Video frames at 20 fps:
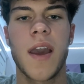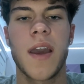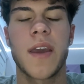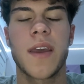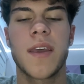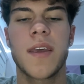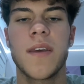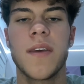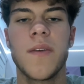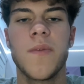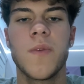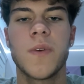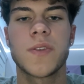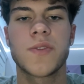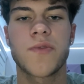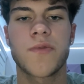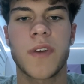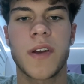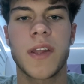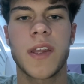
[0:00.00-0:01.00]
He was
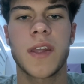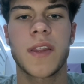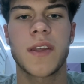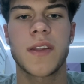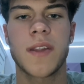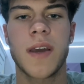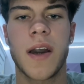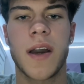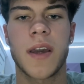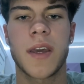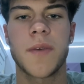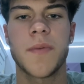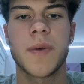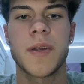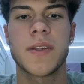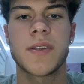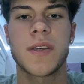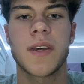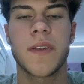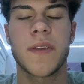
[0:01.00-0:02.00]
writing the
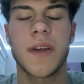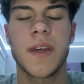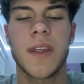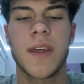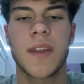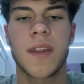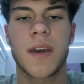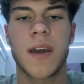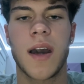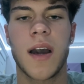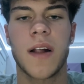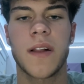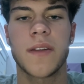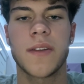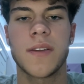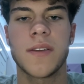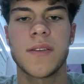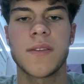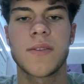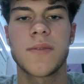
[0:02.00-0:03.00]
documents and leading the
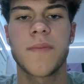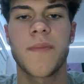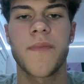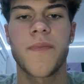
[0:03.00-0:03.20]
colonies.